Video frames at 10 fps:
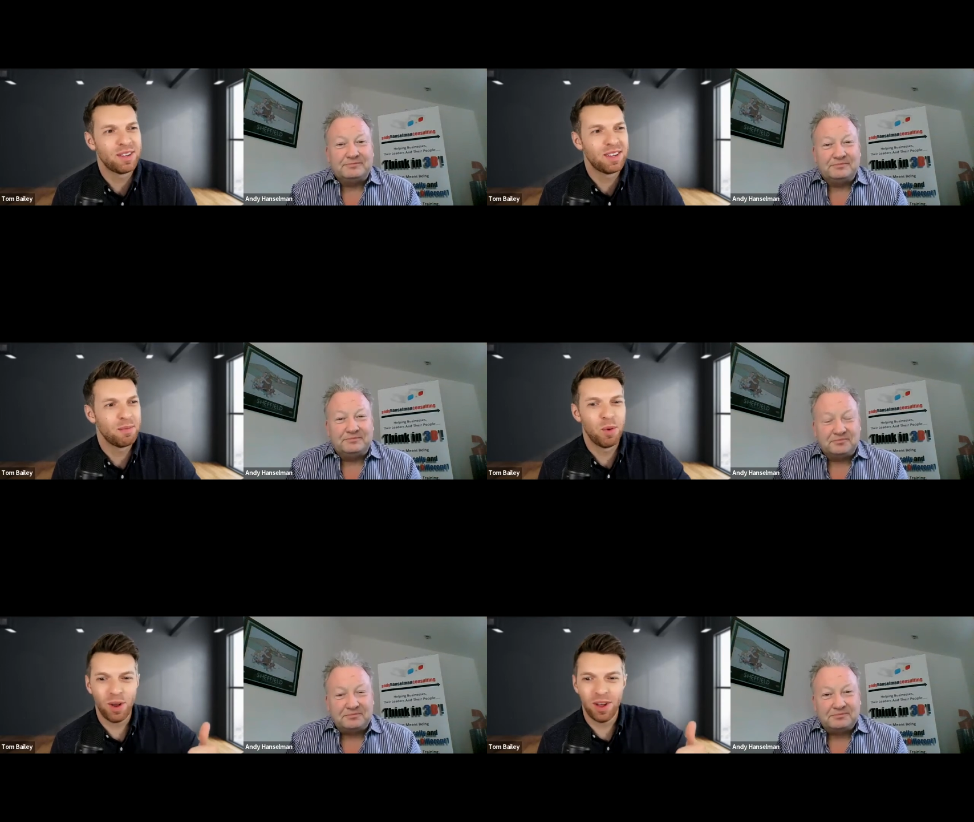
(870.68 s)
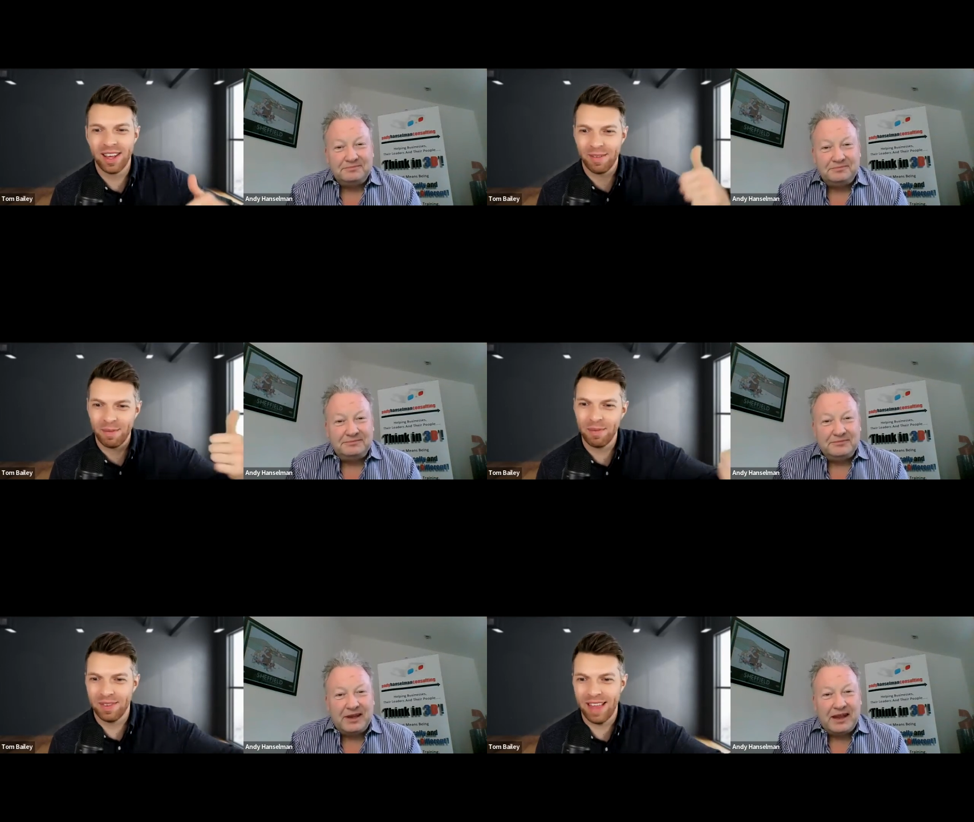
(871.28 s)
Speaker 1: more like
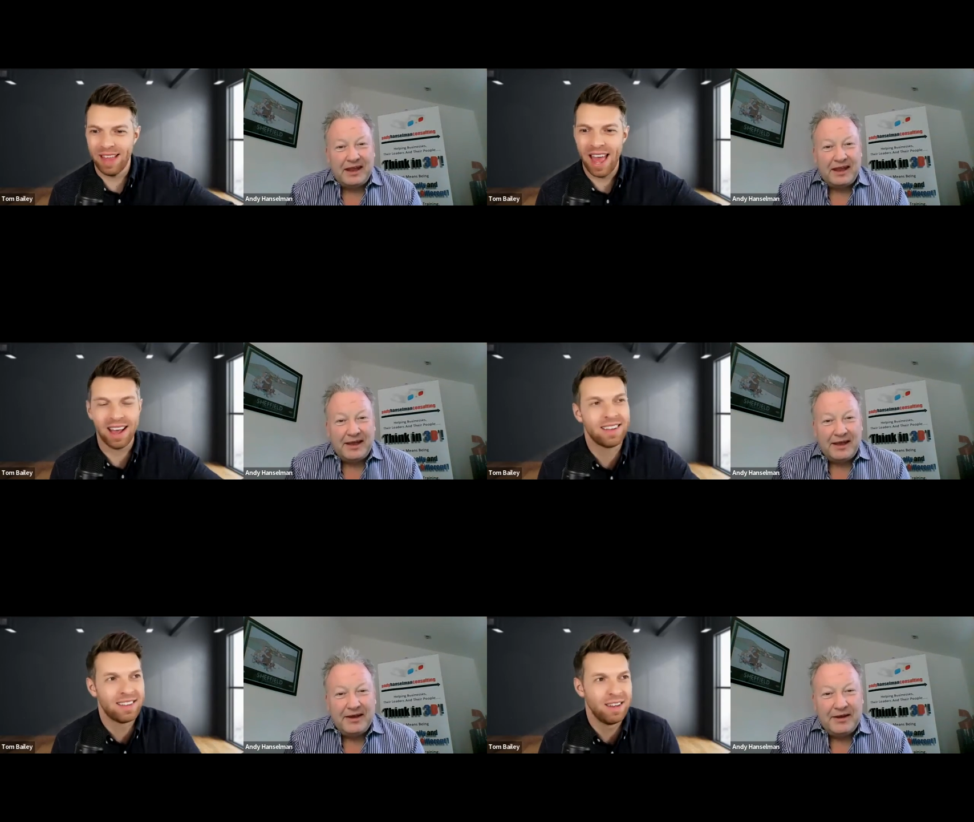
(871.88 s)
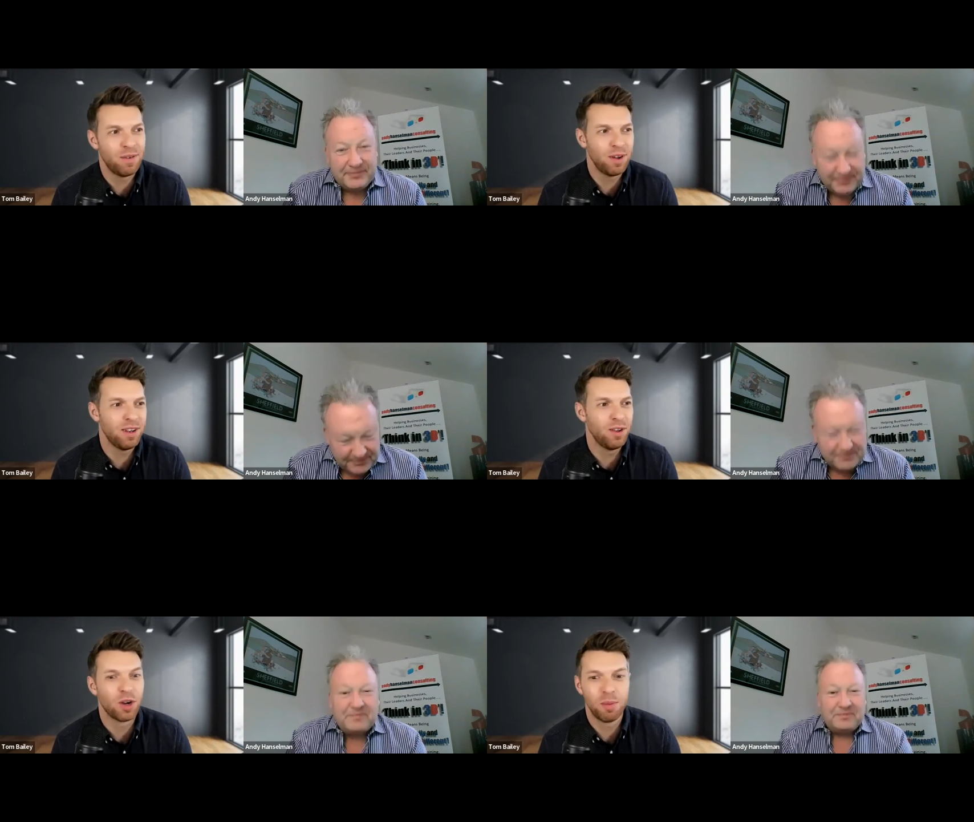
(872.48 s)
X and if I
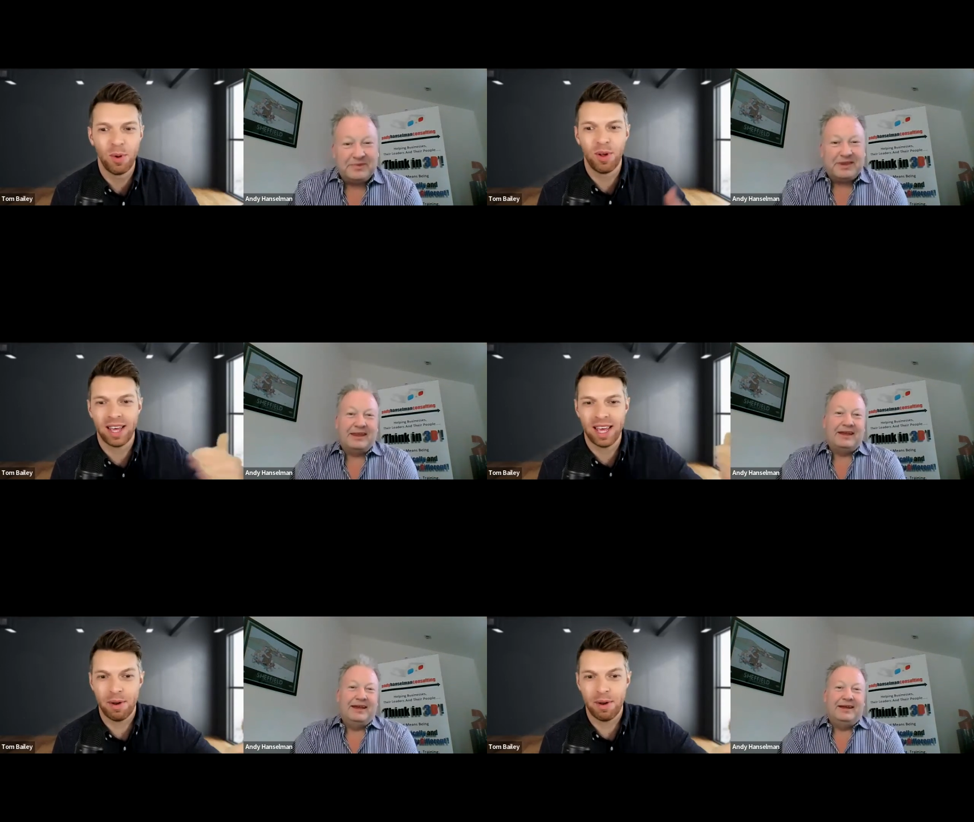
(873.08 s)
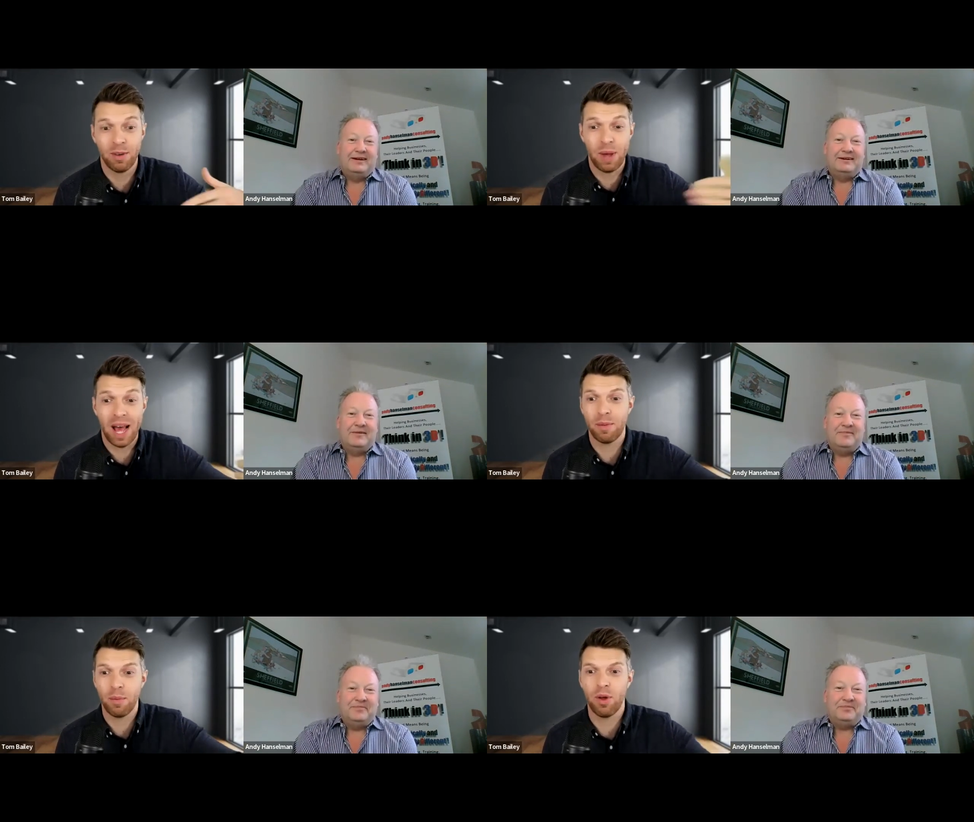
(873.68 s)
look more like him and I act
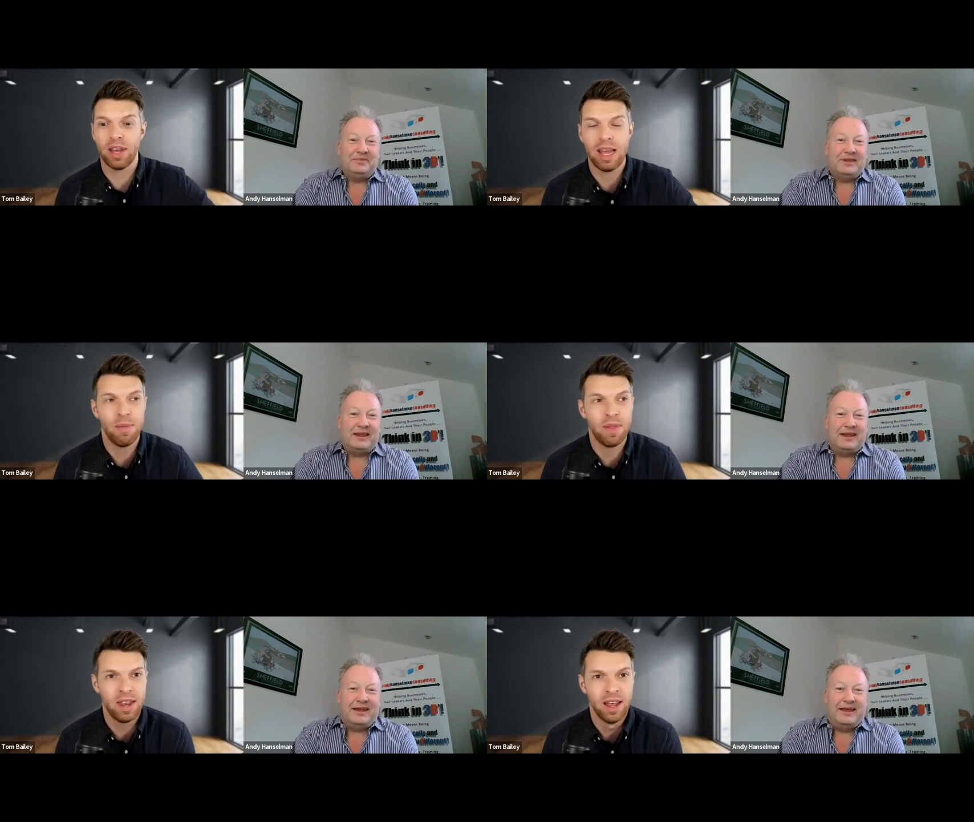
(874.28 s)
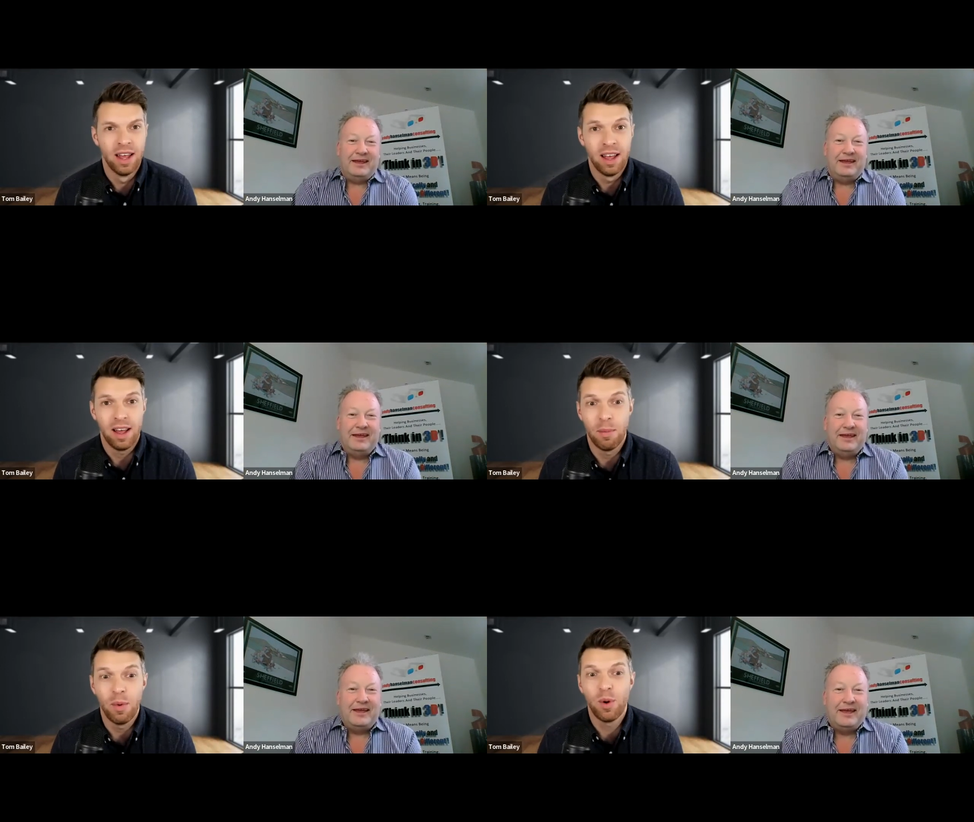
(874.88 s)
more like him, then I'm
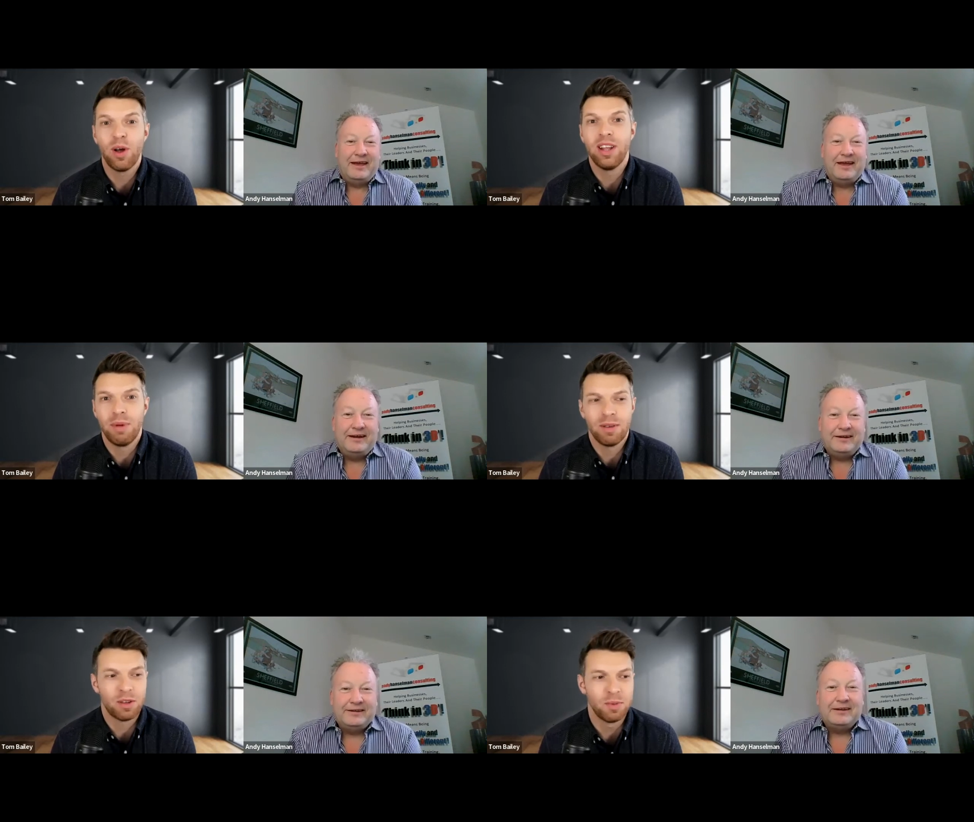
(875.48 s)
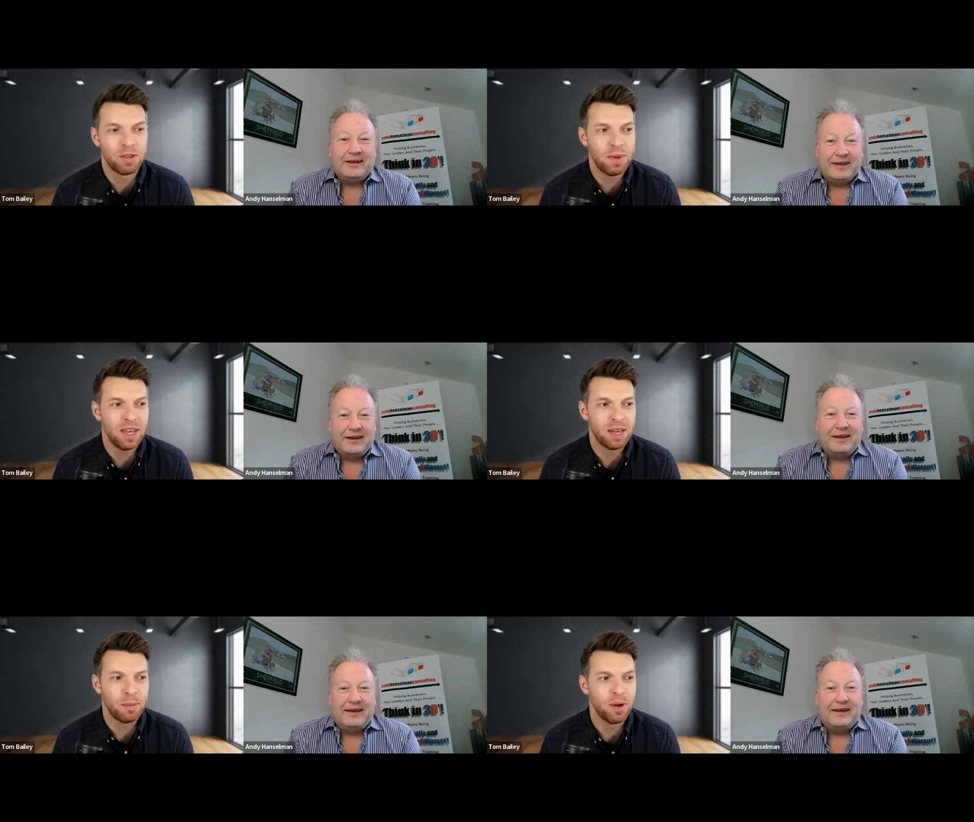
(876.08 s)
more likely to be able to become a speaker.
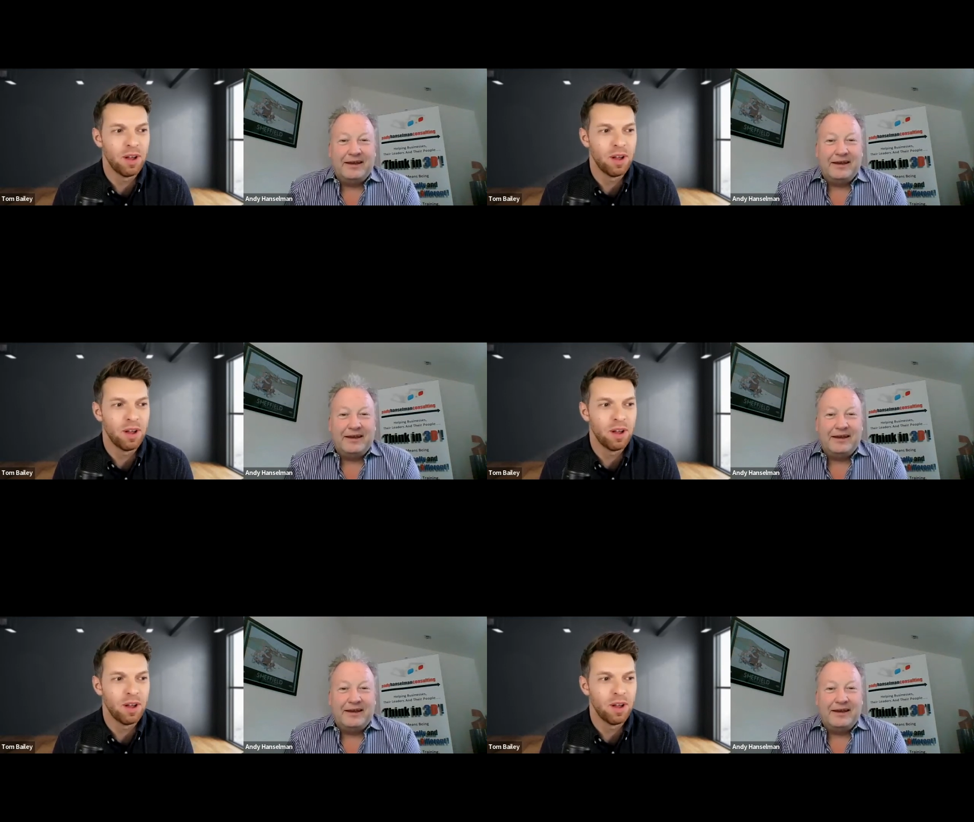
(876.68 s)
But